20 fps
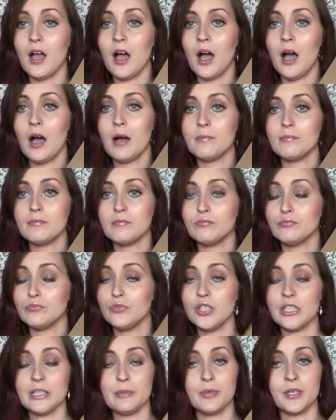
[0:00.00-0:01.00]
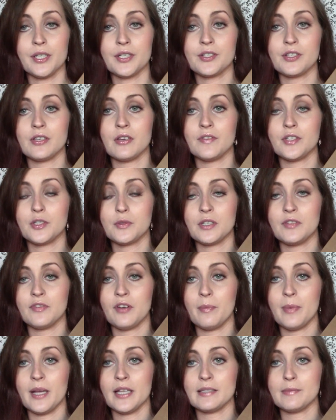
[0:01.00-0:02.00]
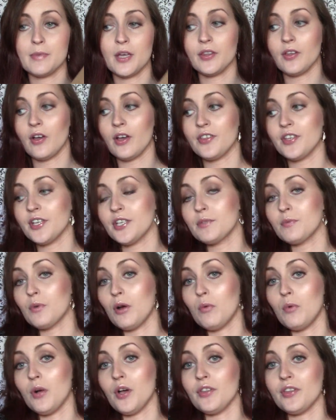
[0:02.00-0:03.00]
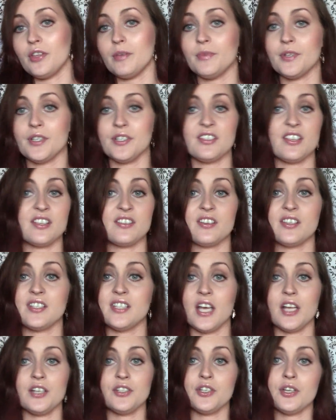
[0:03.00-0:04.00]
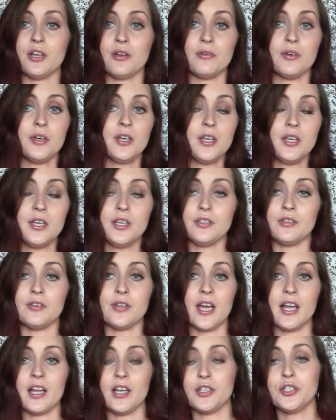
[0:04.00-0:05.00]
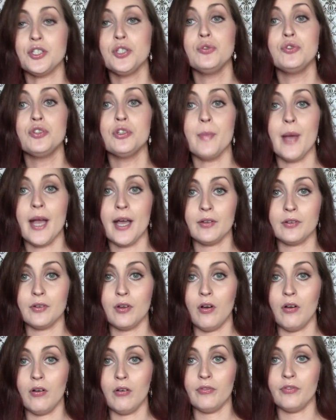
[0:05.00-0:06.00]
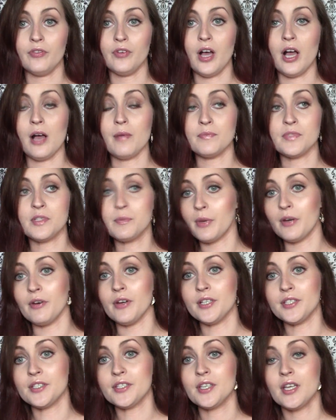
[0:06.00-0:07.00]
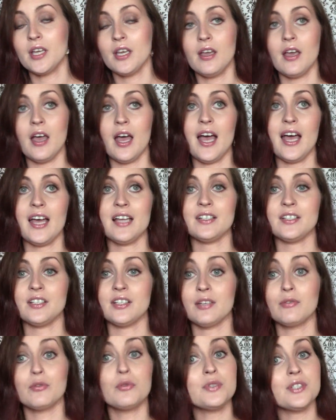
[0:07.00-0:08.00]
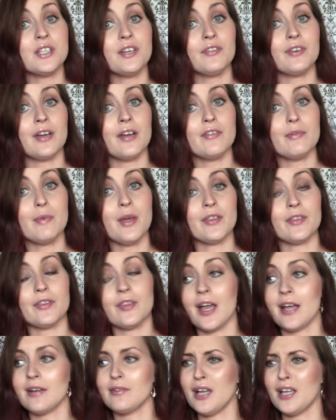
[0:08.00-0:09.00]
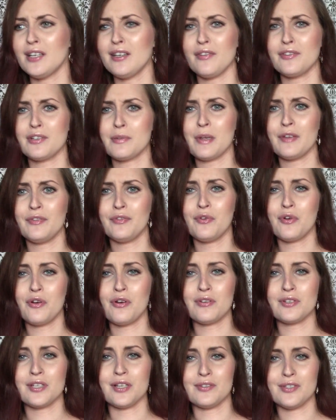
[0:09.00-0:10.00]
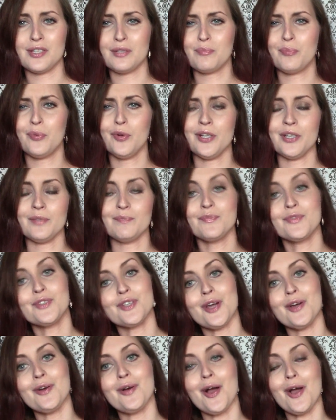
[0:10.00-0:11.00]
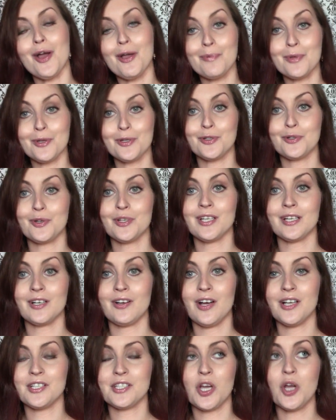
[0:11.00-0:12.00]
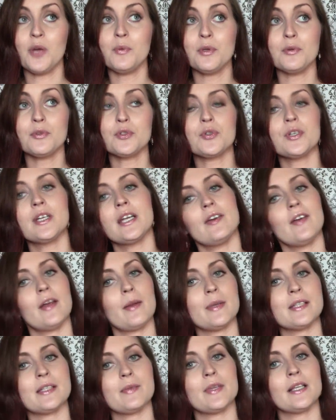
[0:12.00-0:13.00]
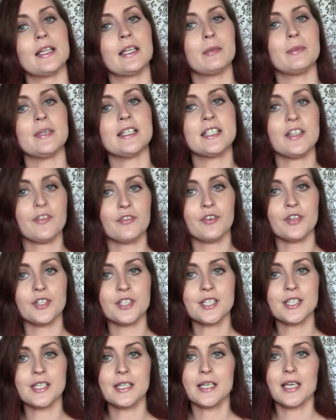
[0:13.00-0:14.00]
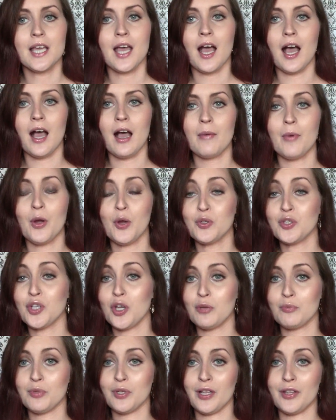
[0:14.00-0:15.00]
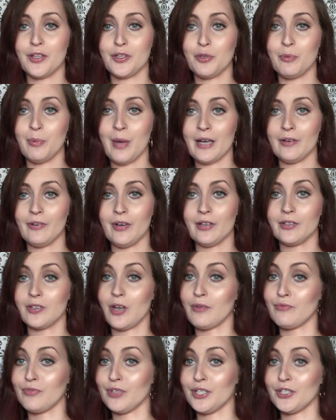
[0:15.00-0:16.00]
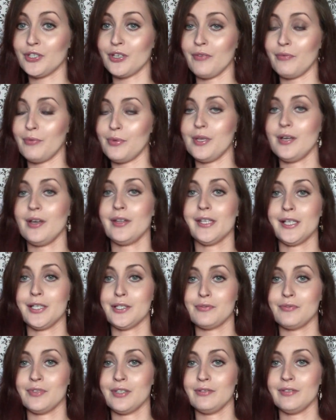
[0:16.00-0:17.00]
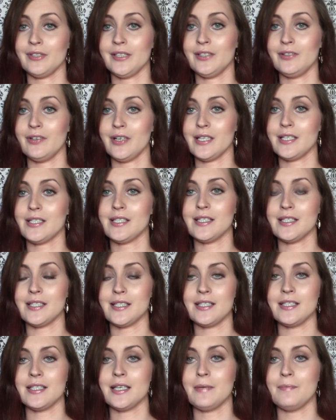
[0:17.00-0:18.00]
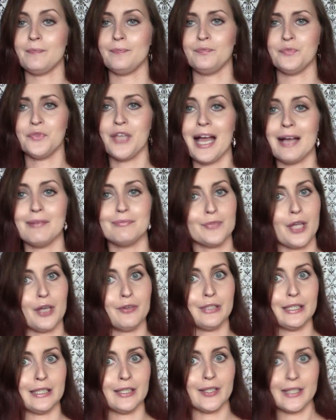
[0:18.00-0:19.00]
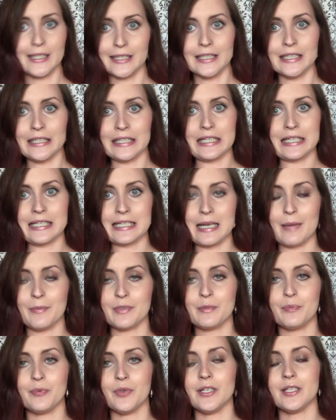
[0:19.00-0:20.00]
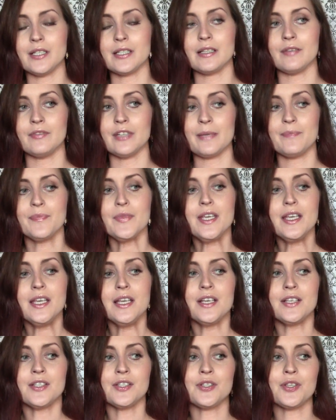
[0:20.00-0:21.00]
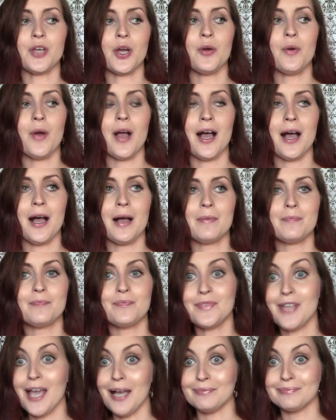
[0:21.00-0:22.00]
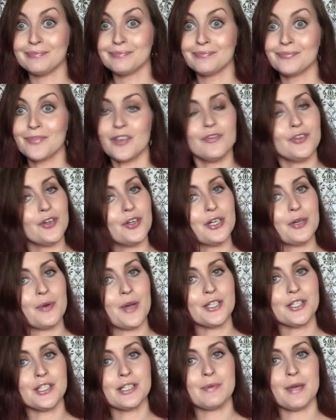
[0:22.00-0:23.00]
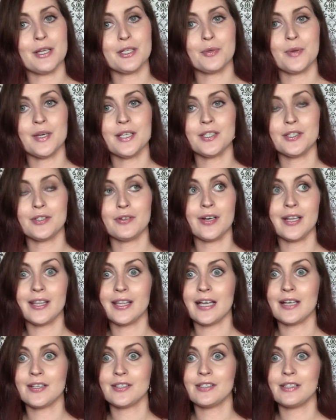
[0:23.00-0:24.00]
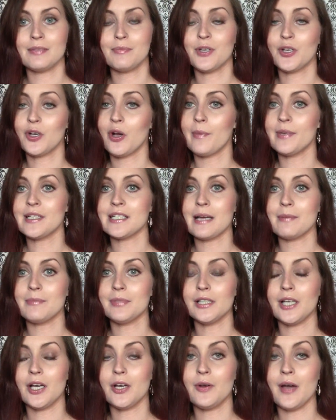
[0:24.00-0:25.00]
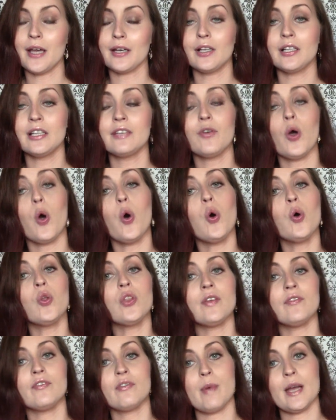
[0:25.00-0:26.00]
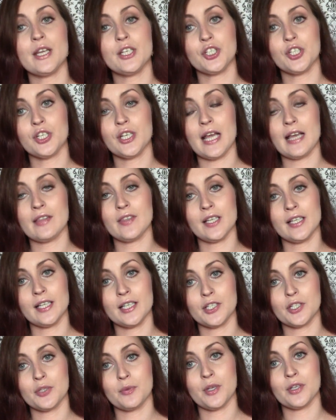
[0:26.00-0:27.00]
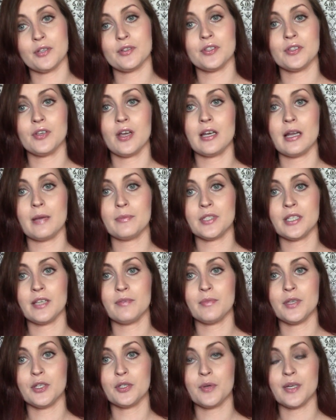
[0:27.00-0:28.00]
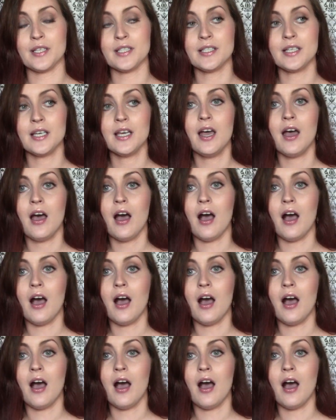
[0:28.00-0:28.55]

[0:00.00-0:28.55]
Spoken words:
Really brilliant service, £25 a month. I think it's well worth it, because as I said, you know, you get a huge amount of spirits, and they're always different every month, and enough to make four cocktails. That's brilliant. So I hope you enjoy that, guys. I hope you enjoyed hearing about something a little bit different. I also hope you like the new background. I'm really chuffed with it. I think it's really, really nice. It's yeah, I really like it. I like the damask print. It's lovely. So yeah, if you've got any questions about Twist or anything else, leave me a comment down below, and I'll leave all the information and the link to where you can sign up to give me a Twist